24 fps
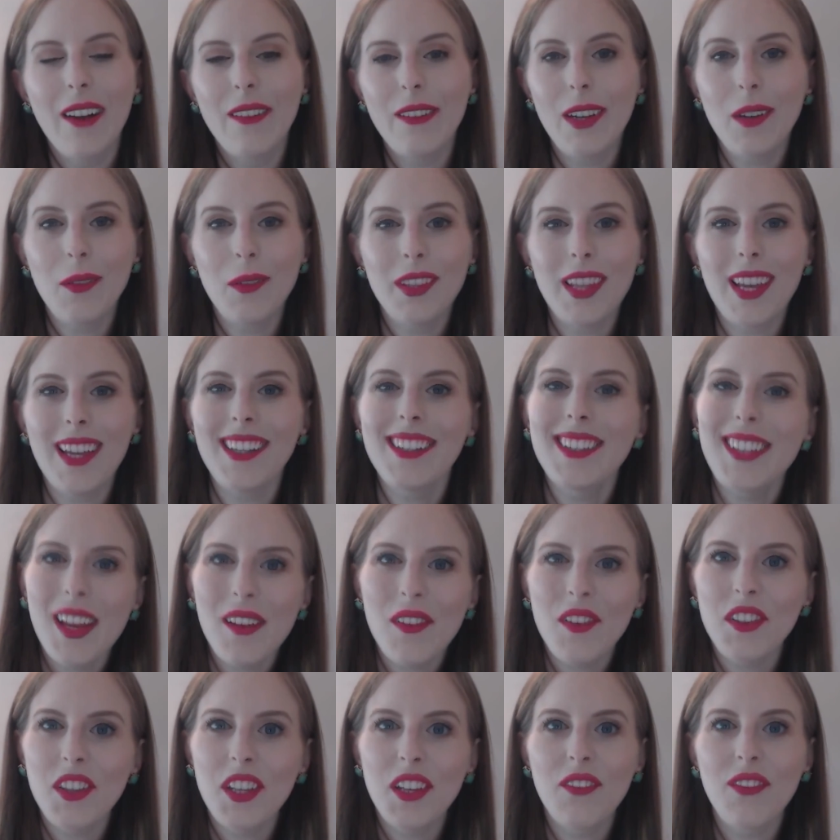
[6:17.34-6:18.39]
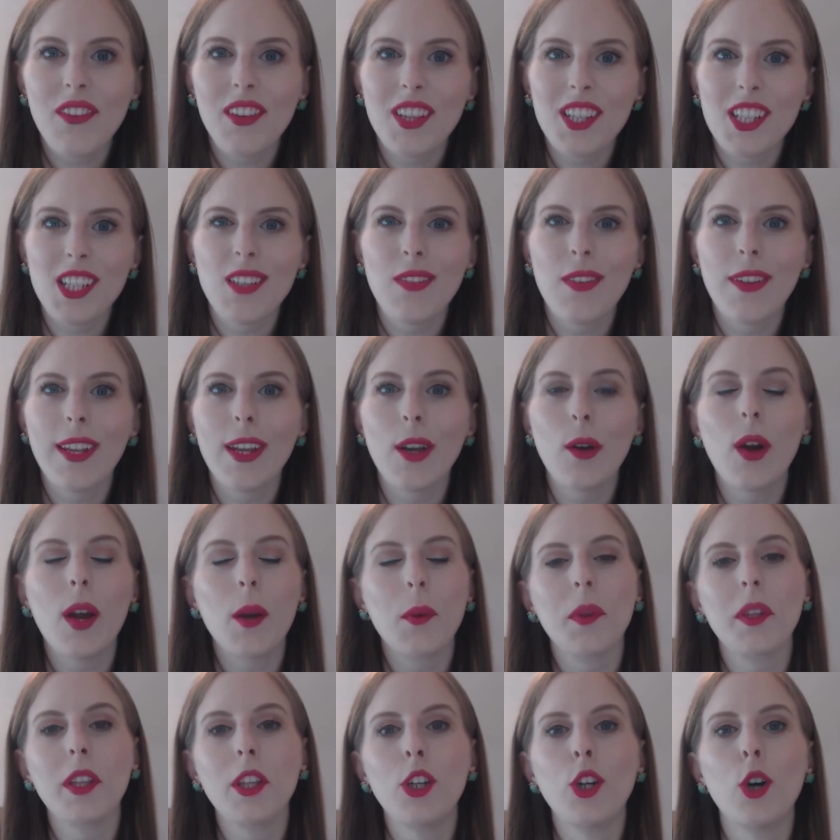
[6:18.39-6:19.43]
Alright, well that is everything for this video. I
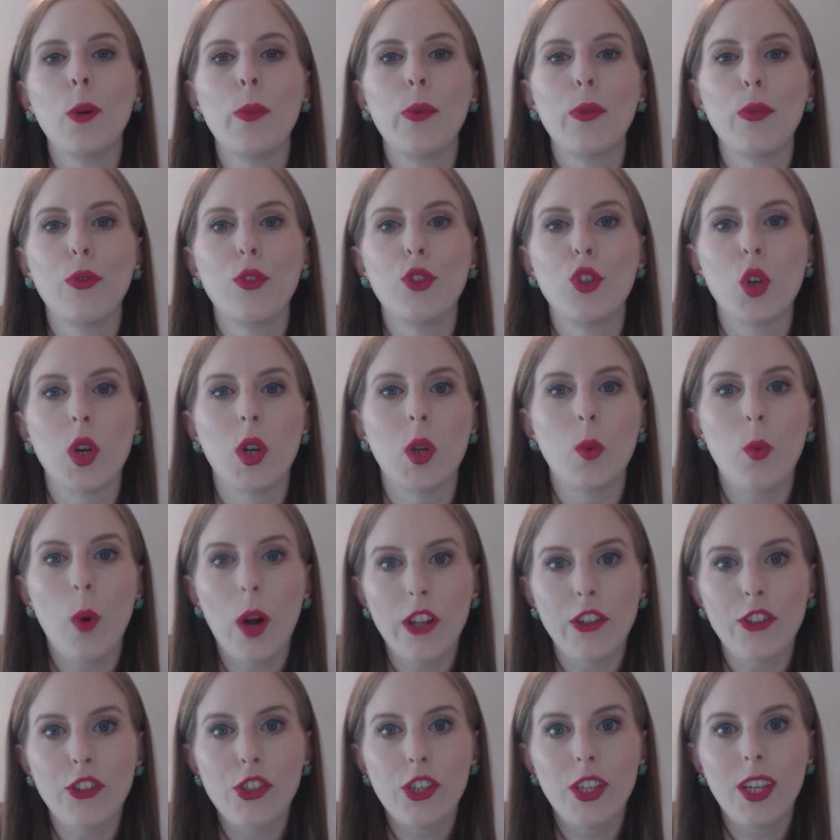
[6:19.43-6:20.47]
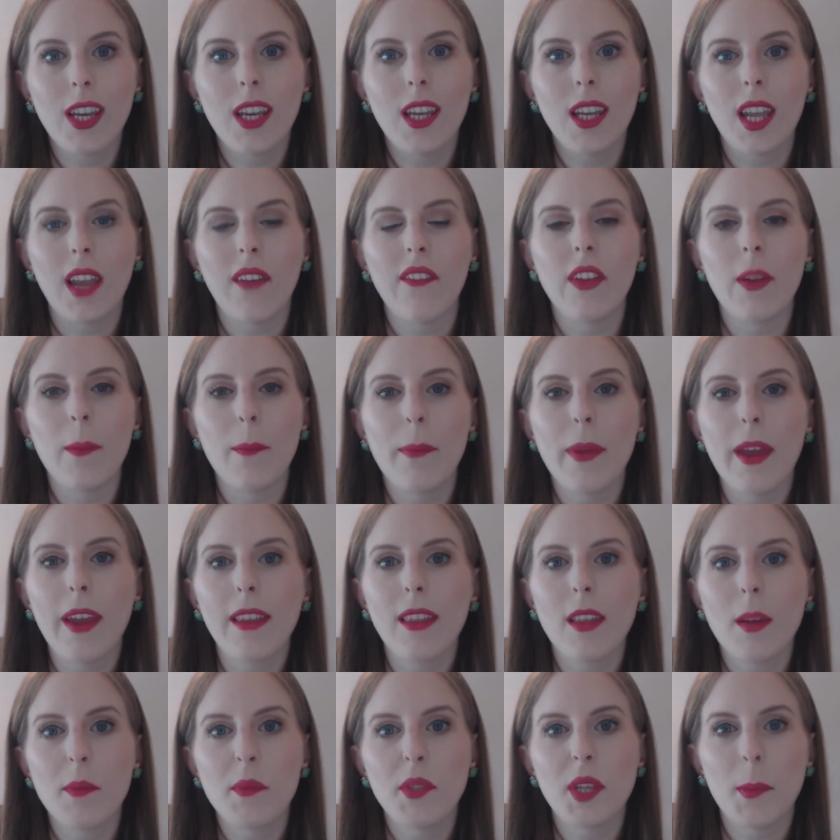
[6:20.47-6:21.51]
really hope you enjoyed watching it. Give it a
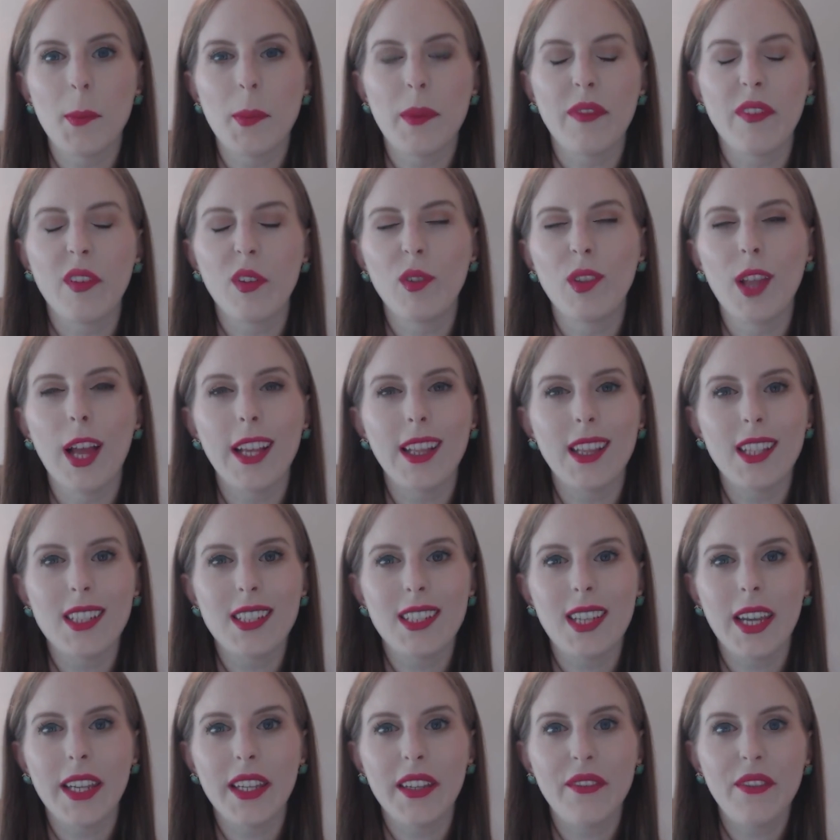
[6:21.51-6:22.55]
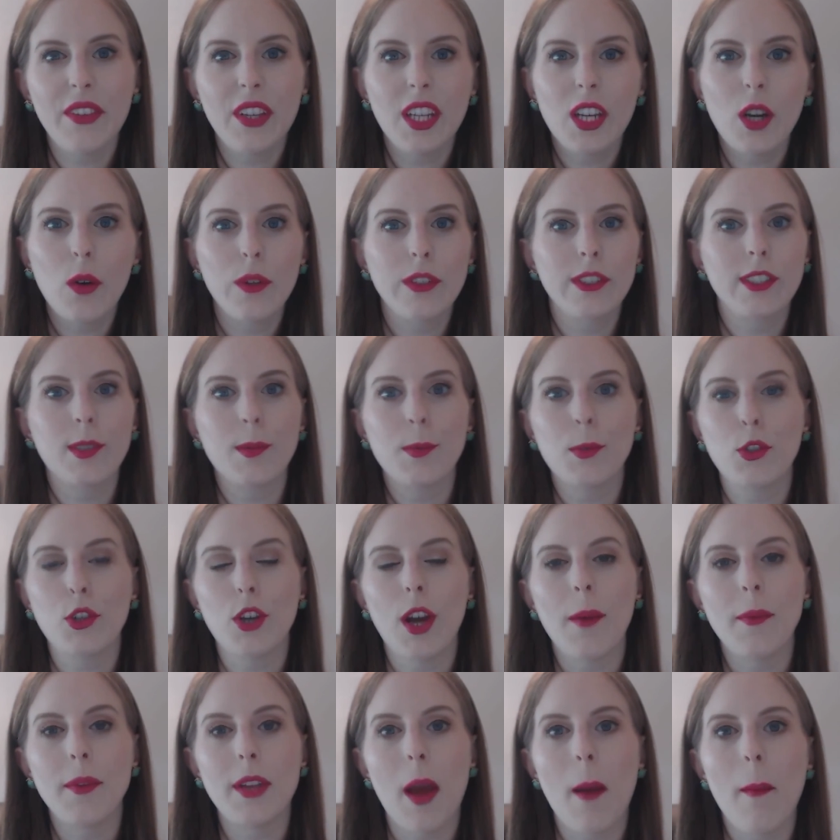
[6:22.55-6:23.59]
big thumbs up if you like this kind of video, and
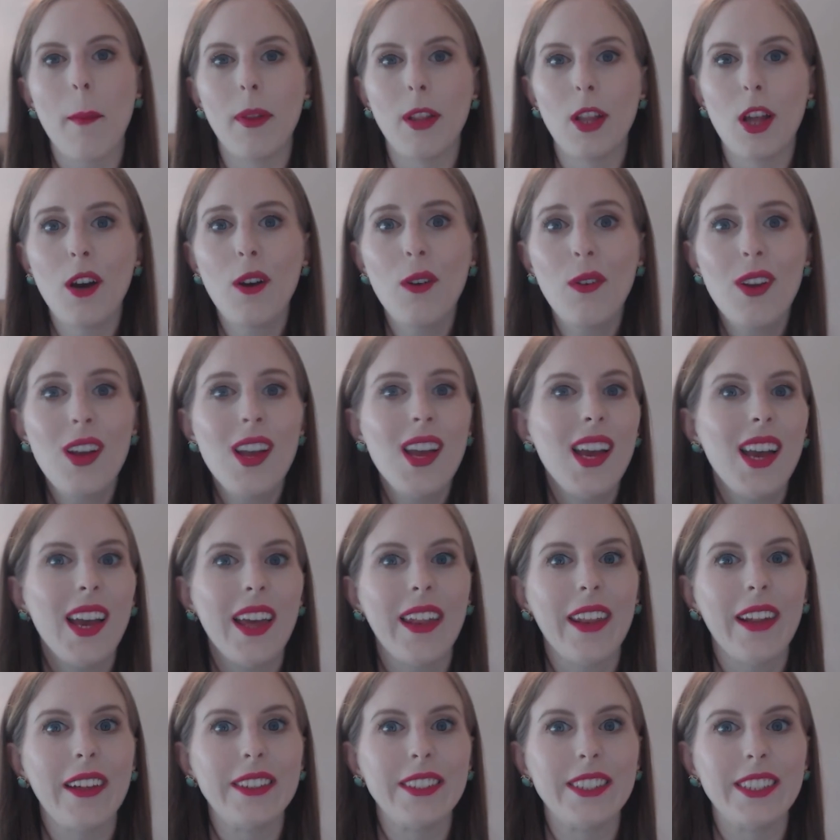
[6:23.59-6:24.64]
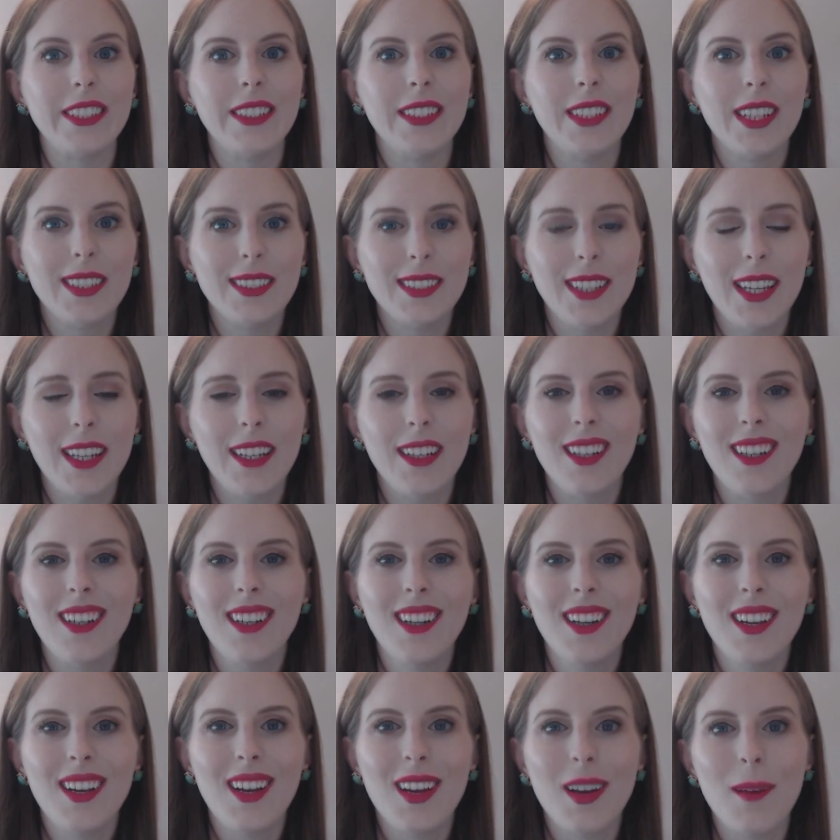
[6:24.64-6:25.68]
subscribe down below, and I'll see you guys later.
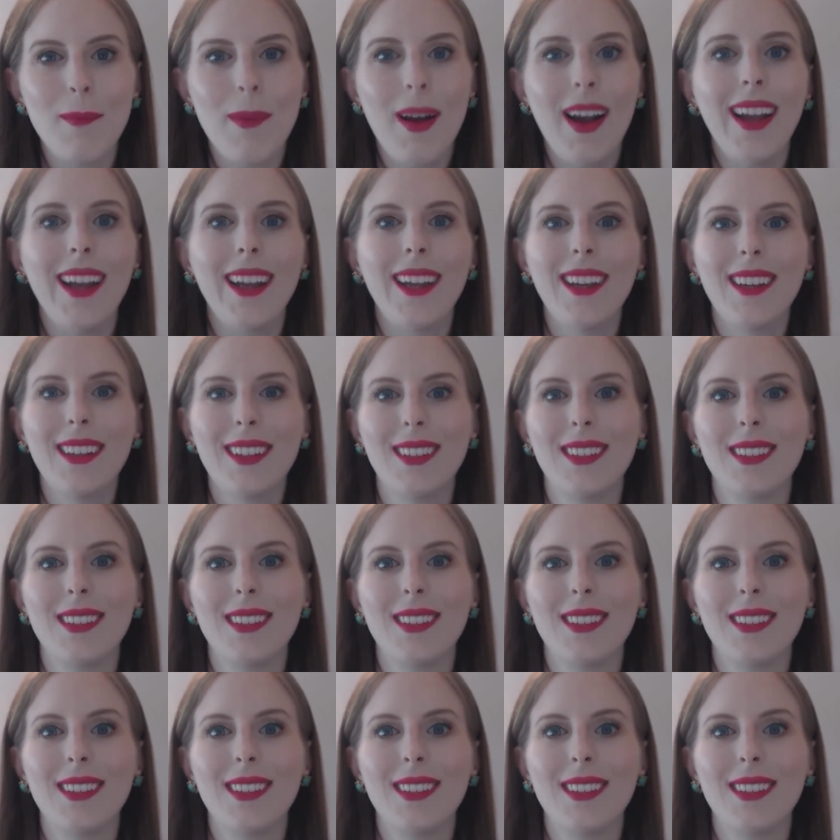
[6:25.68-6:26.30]
Bye!